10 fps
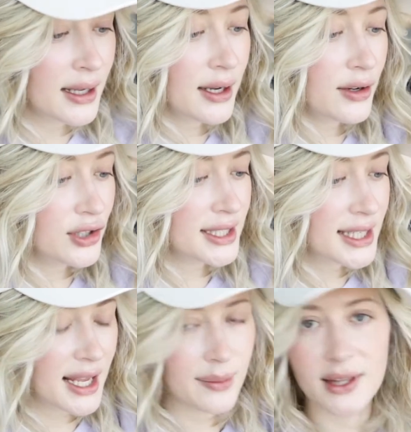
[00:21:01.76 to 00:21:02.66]
you know, just
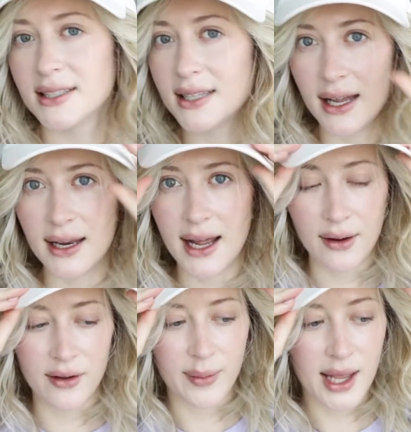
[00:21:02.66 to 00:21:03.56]
to keep the sun
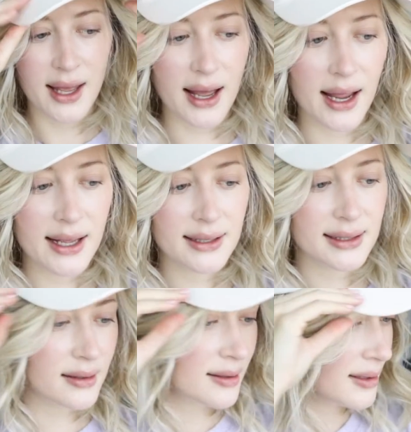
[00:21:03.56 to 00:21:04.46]
out of my
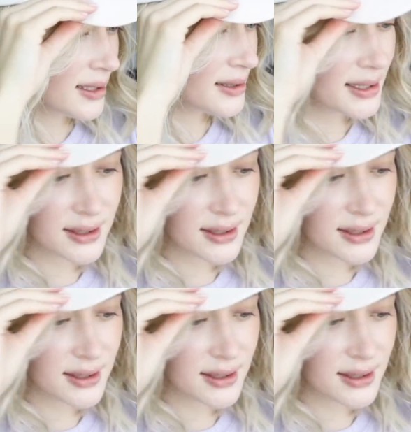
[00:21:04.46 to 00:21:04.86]
eyes. Is this